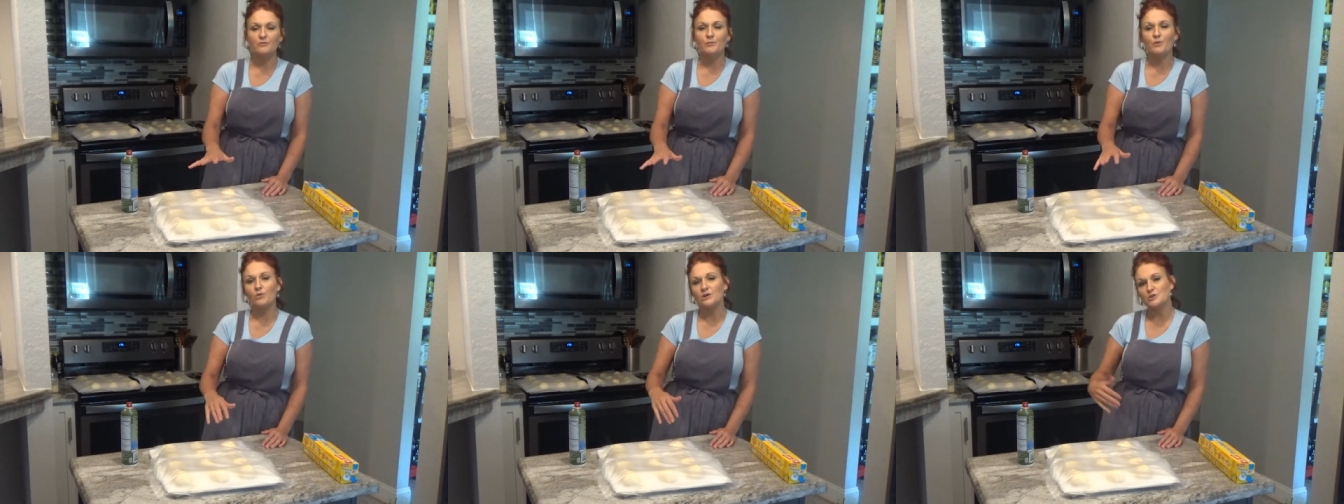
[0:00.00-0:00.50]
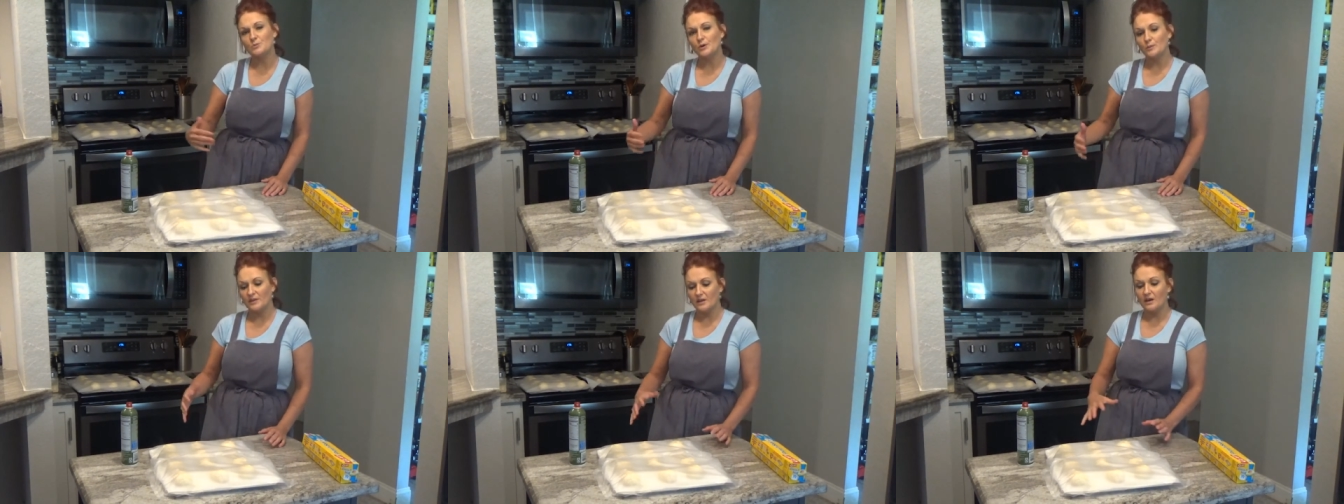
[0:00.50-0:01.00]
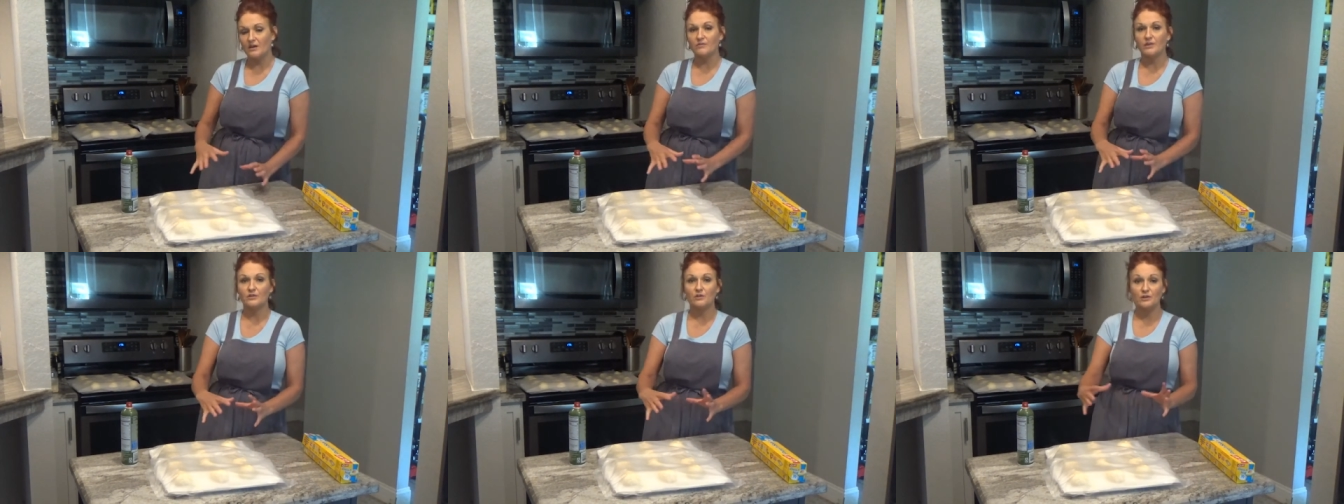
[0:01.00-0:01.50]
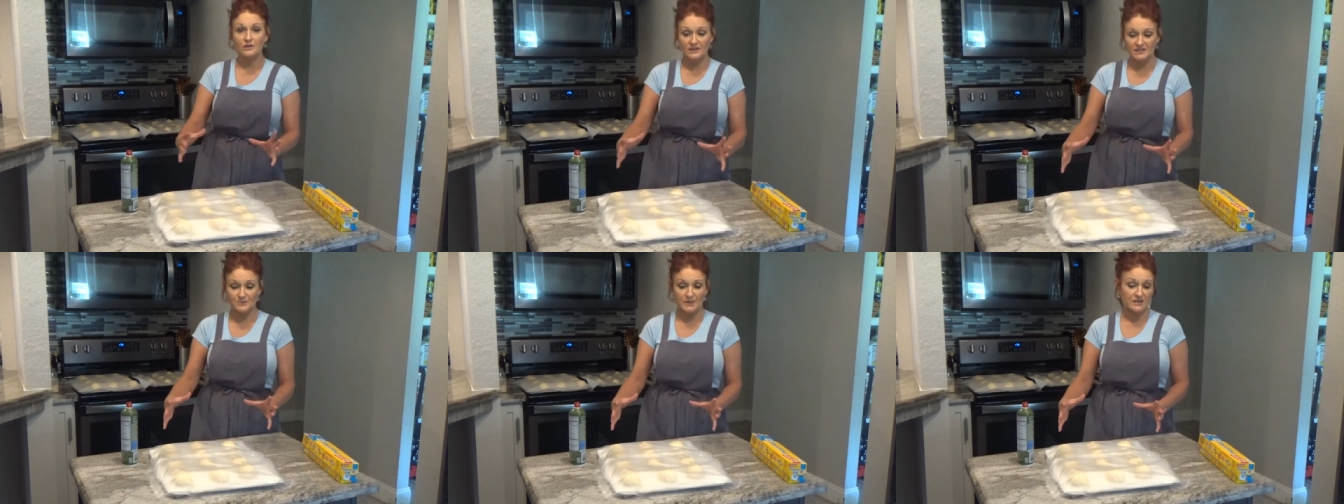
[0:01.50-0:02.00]
But once you put them in the oven, they're going to
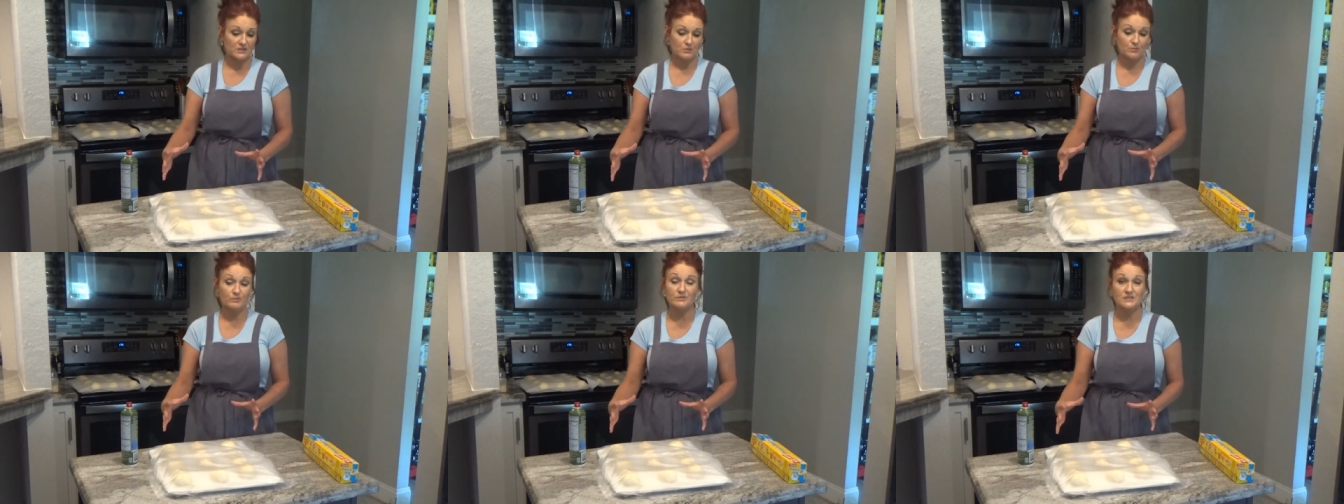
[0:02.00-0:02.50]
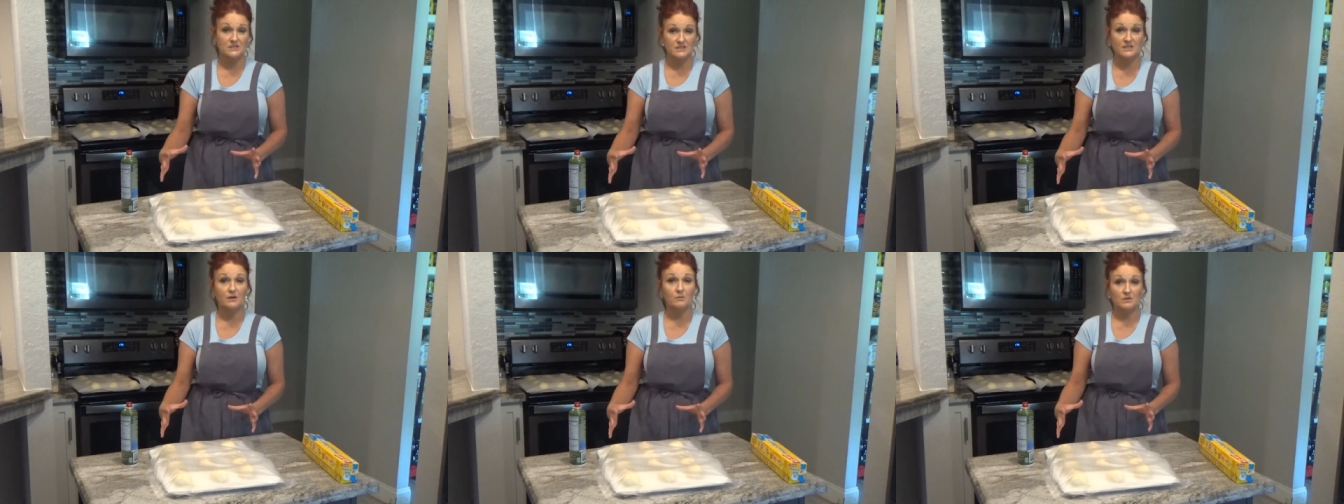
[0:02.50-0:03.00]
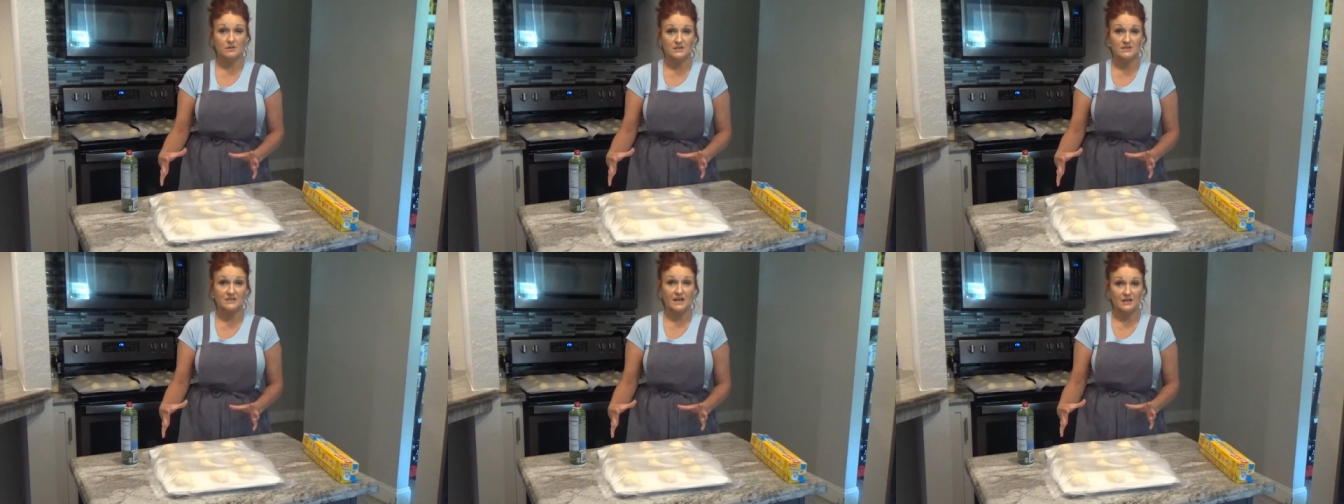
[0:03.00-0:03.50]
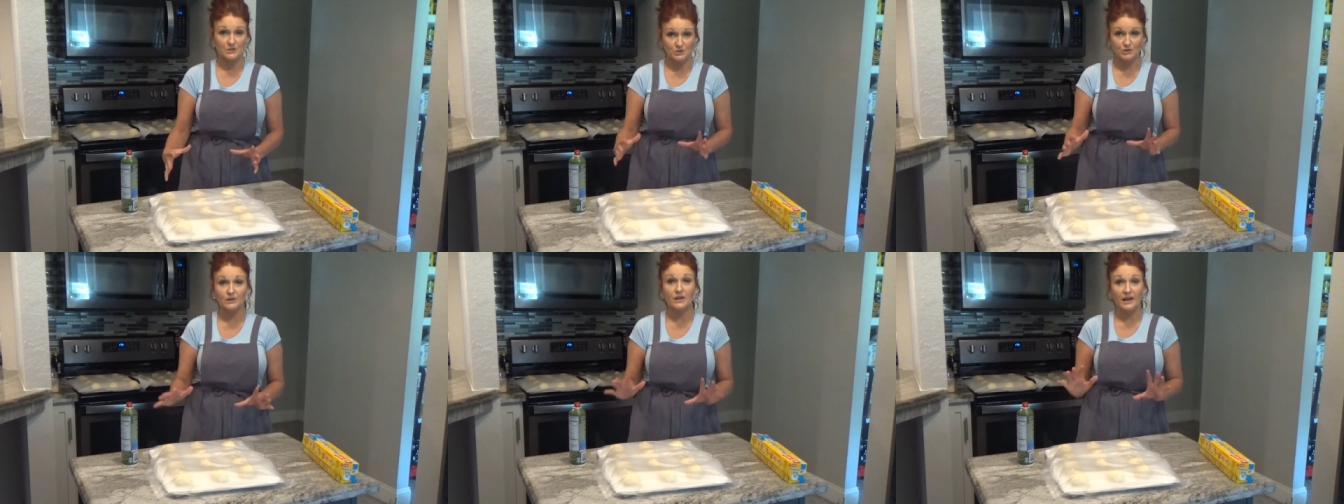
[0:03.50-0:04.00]
expand to double the size. You're
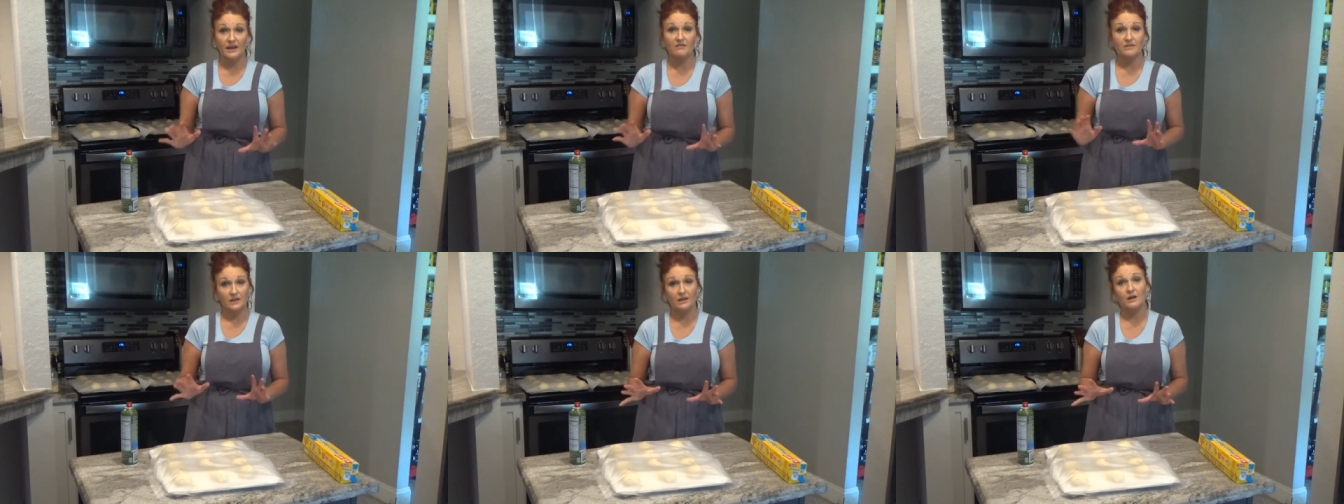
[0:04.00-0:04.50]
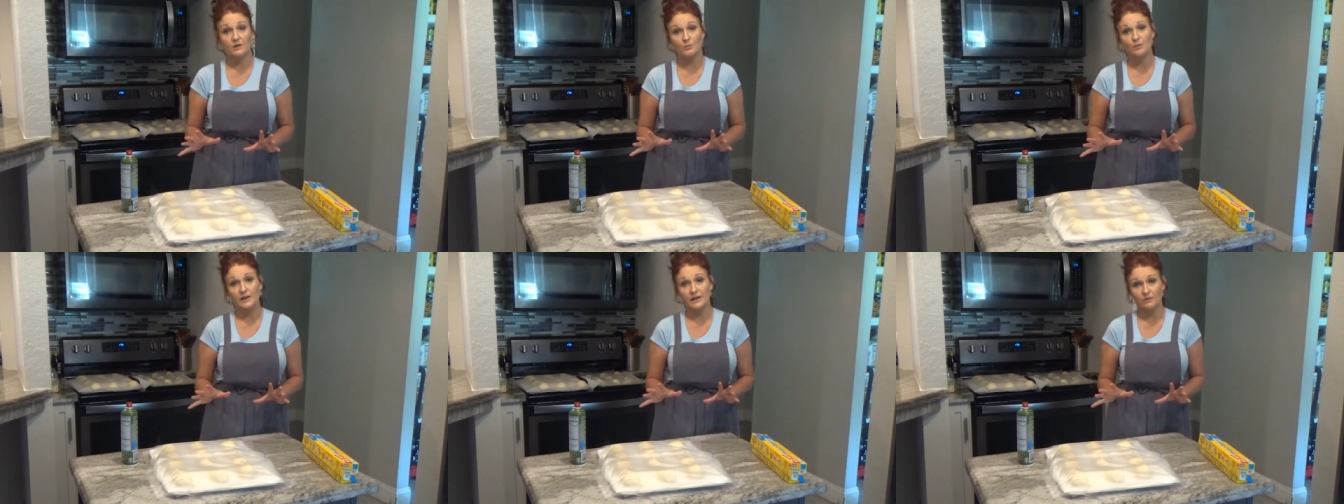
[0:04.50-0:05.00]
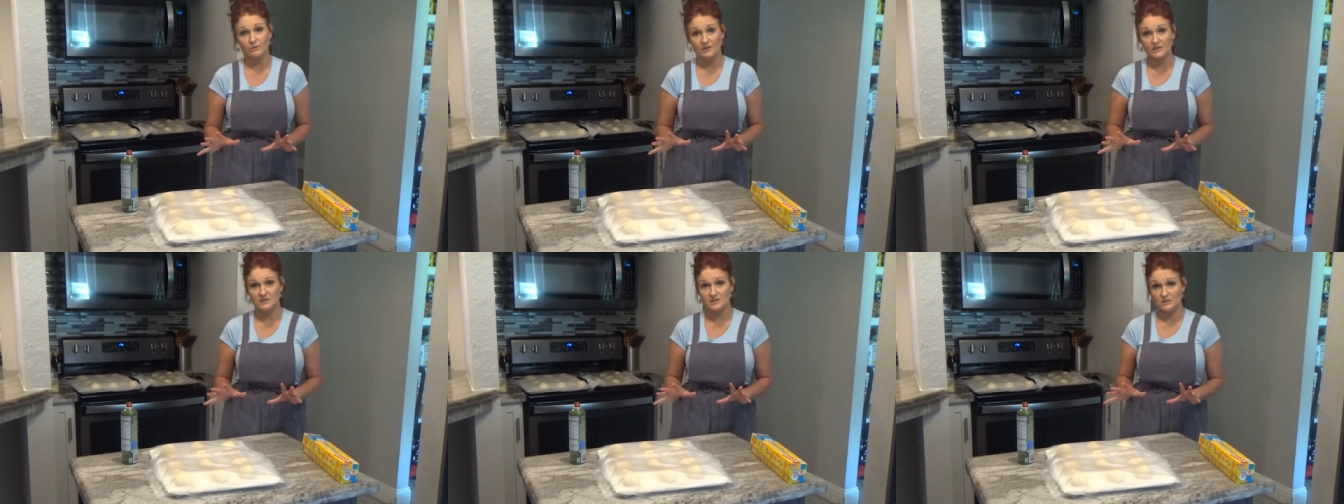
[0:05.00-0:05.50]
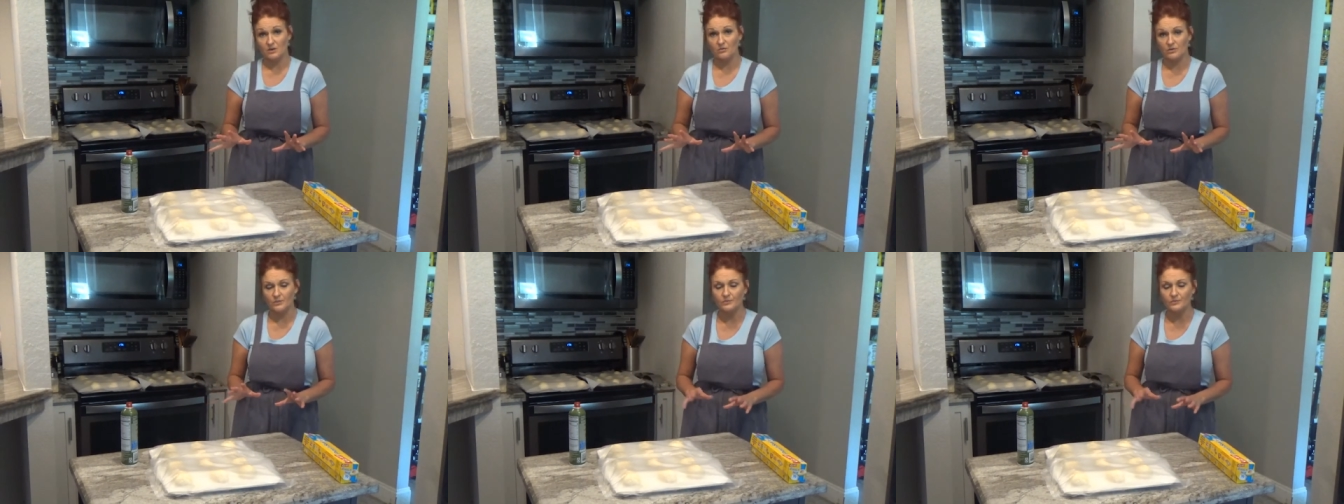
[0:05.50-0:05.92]
going to have a lot of bread when this is over.